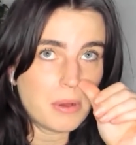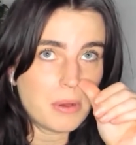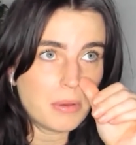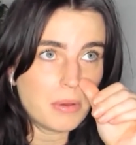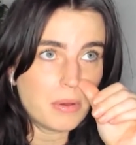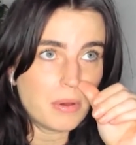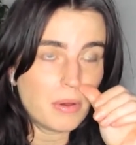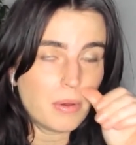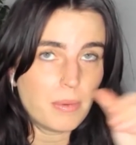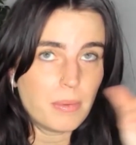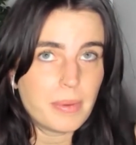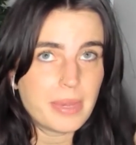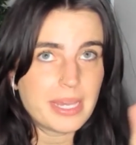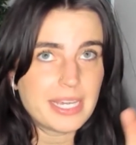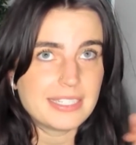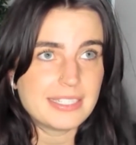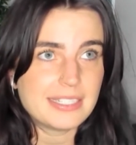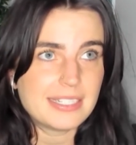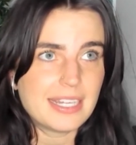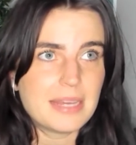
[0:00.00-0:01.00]

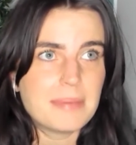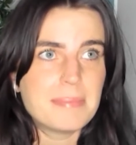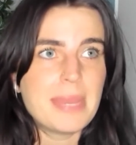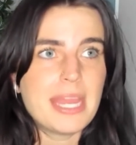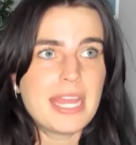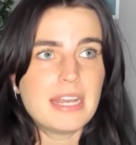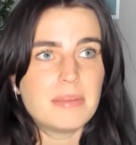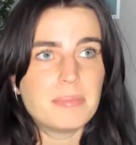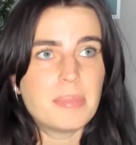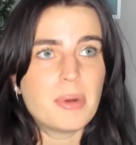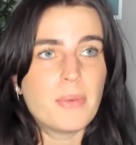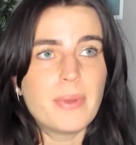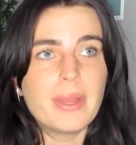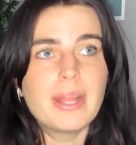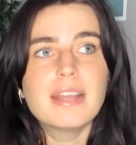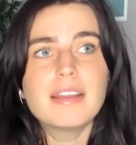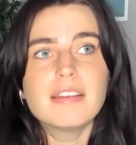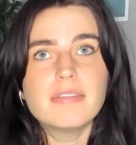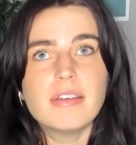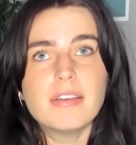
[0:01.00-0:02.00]
always like made a
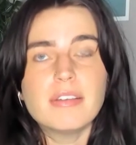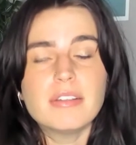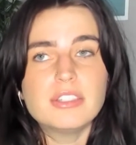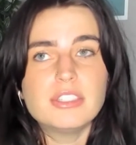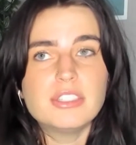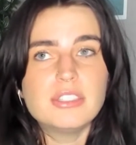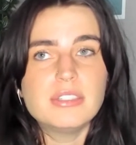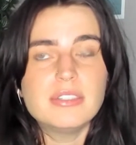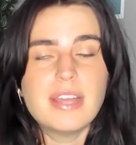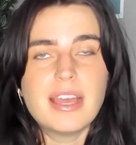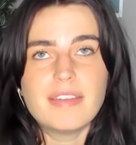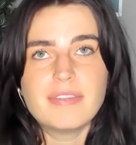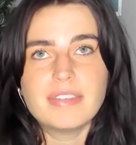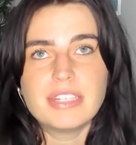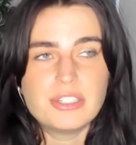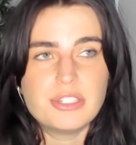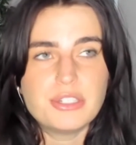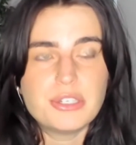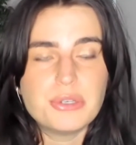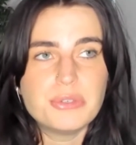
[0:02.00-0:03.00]
point of having
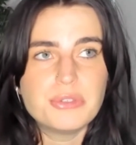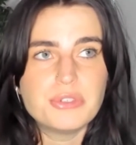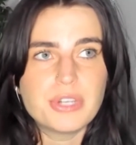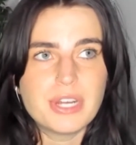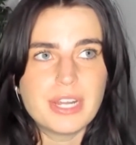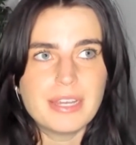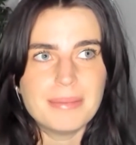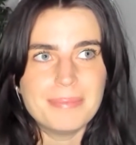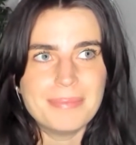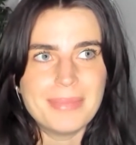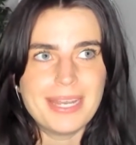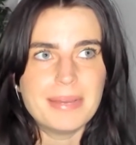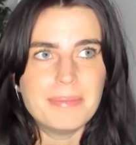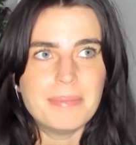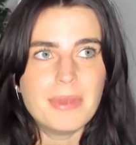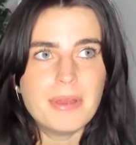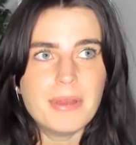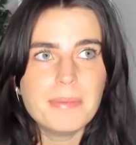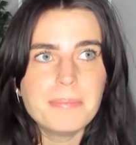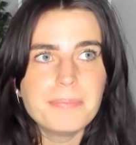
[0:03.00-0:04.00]
a 2-drink
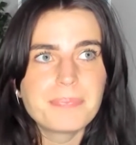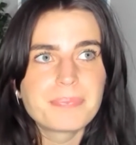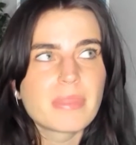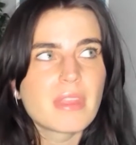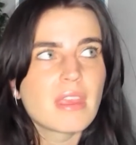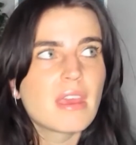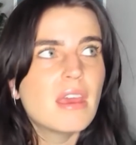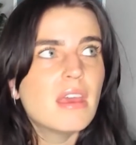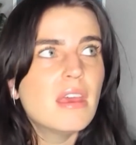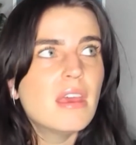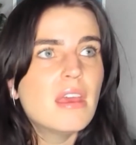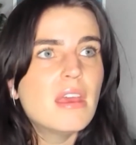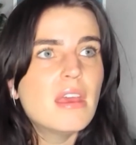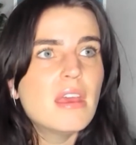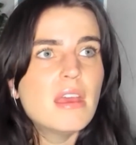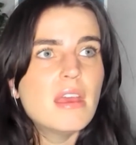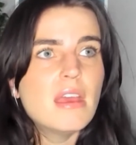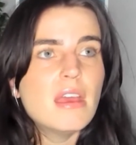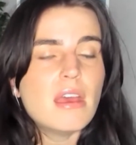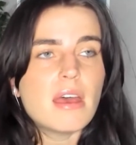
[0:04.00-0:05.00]
minimum.
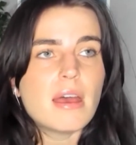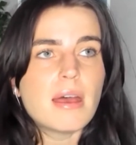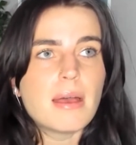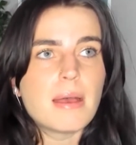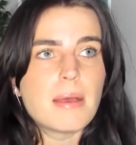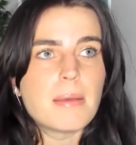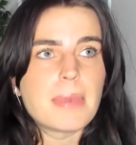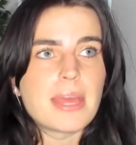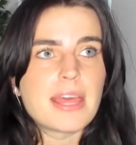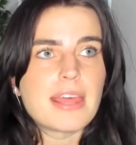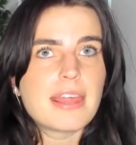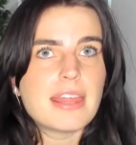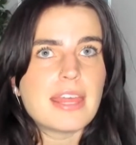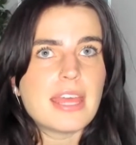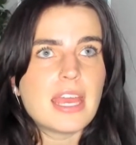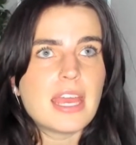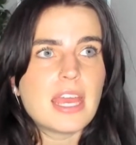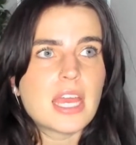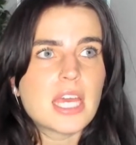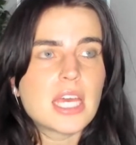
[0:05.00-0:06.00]
I
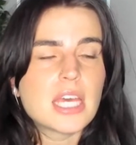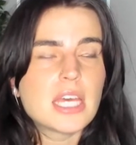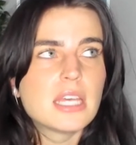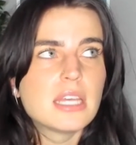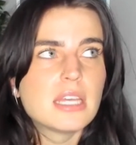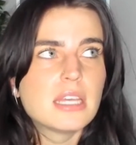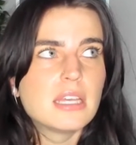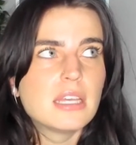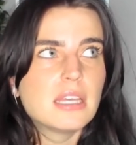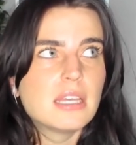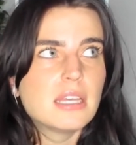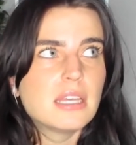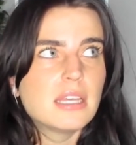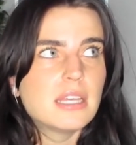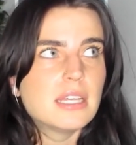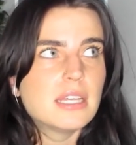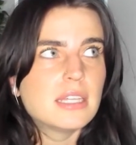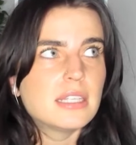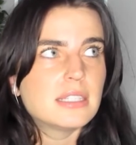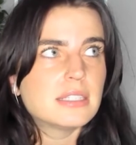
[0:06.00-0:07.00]
think
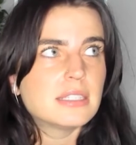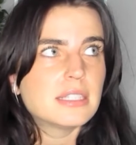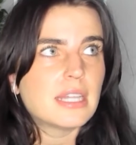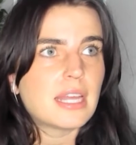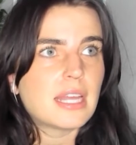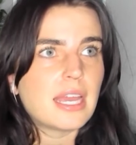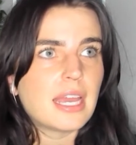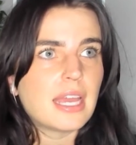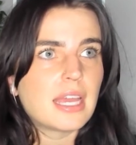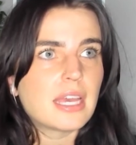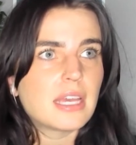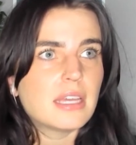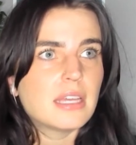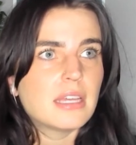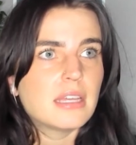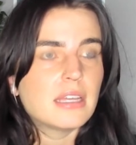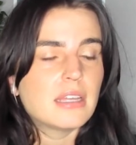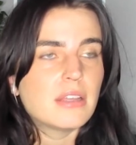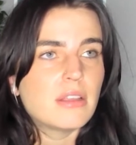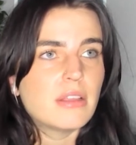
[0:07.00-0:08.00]
like
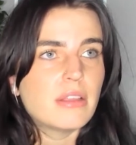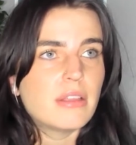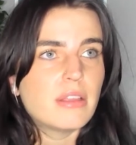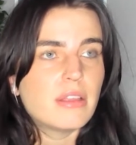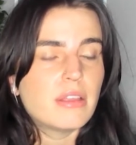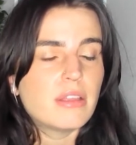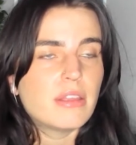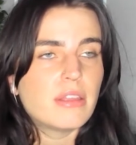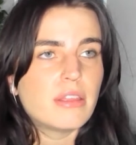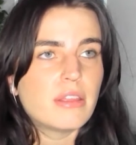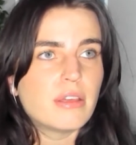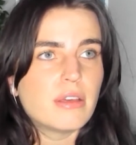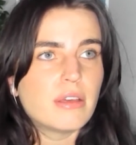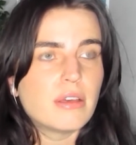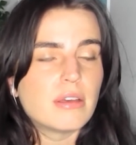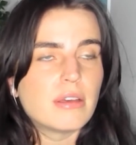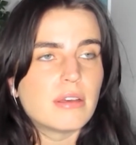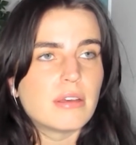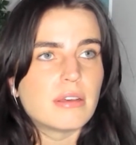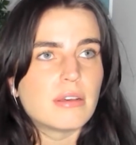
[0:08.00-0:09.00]

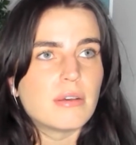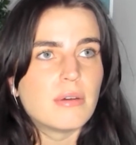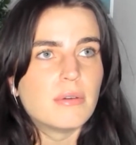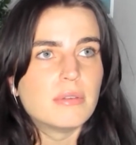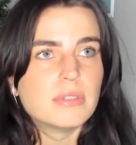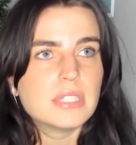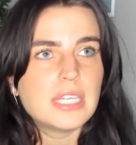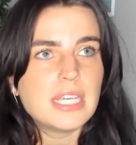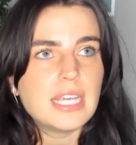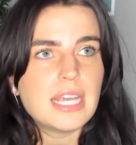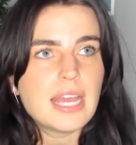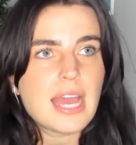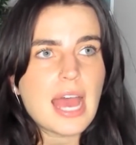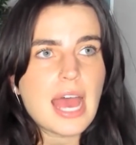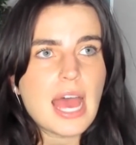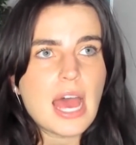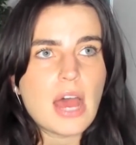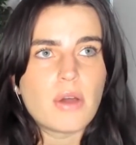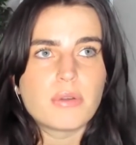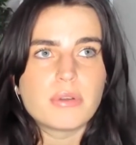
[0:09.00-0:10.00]
the only
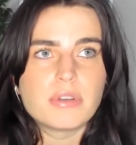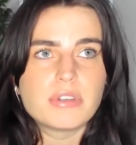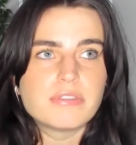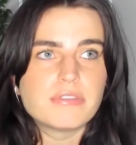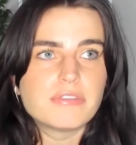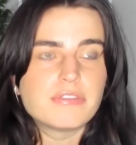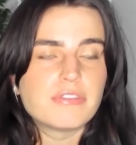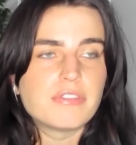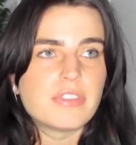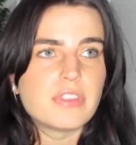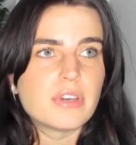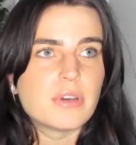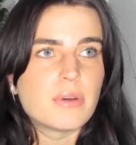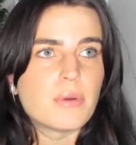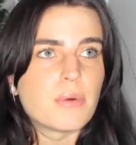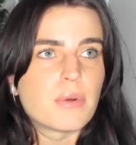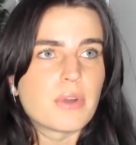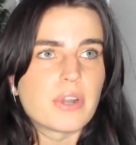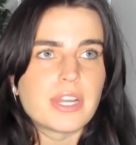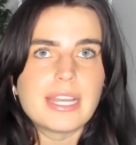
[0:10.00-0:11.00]
out of the
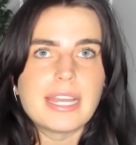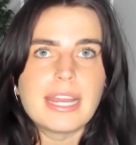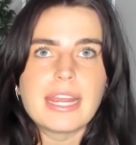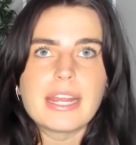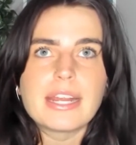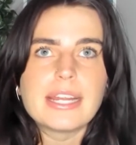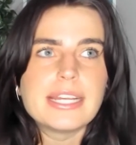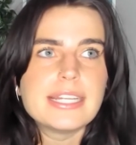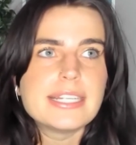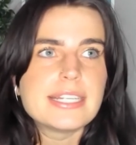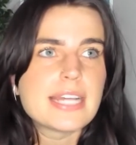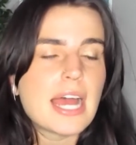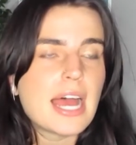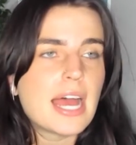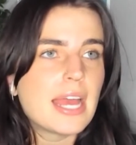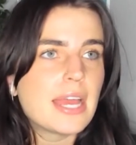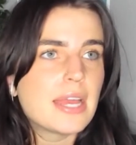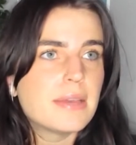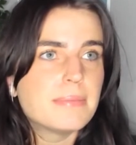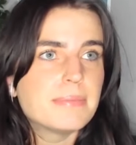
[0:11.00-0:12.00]
ordinary
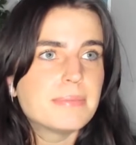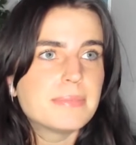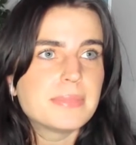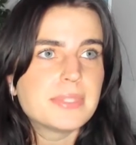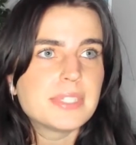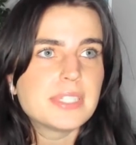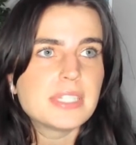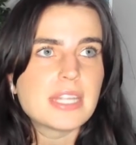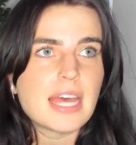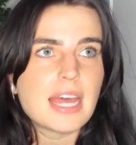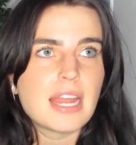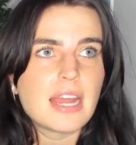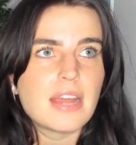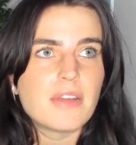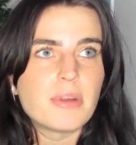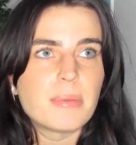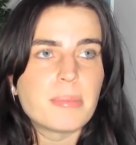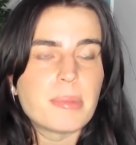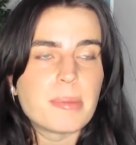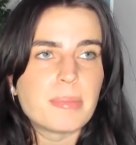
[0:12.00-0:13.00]
times that I
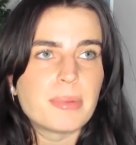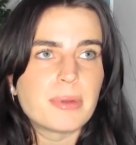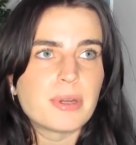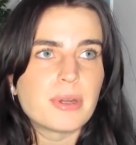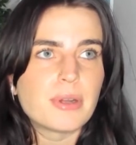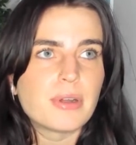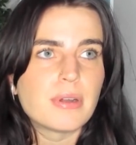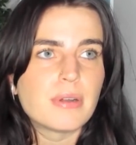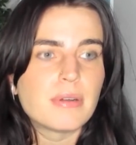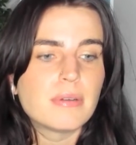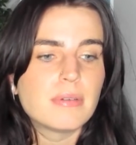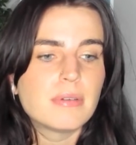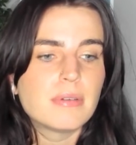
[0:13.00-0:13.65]
remember